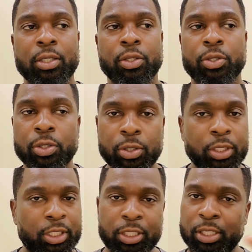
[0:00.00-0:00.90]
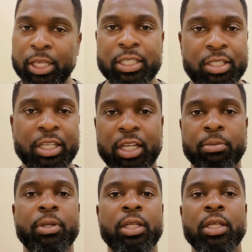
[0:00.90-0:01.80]
This
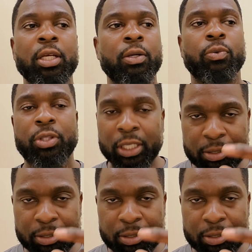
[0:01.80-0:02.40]
gentleman, this